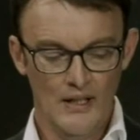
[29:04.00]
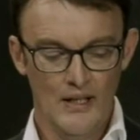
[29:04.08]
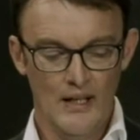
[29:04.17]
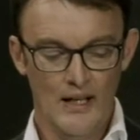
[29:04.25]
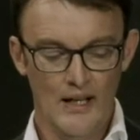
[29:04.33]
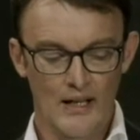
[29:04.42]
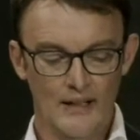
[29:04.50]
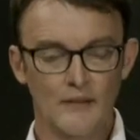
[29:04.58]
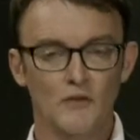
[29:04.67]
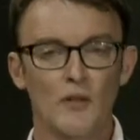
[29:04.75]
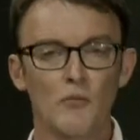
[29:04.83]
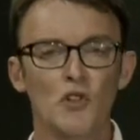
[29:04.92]
car
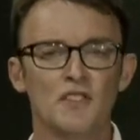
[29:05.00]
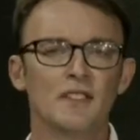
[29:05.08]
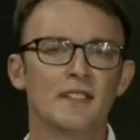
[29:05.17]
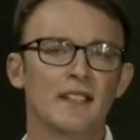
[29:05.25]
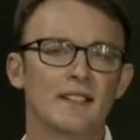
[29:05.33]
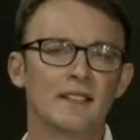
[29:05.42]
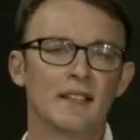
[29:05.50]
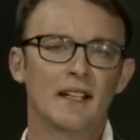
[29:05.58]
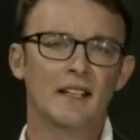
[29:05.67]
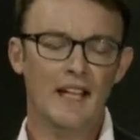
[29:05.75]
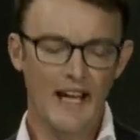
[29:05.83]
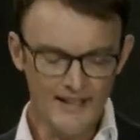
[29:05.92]
or go
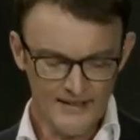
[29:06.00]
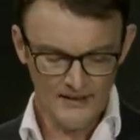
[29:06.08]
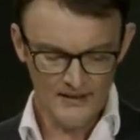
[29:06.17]
swimming?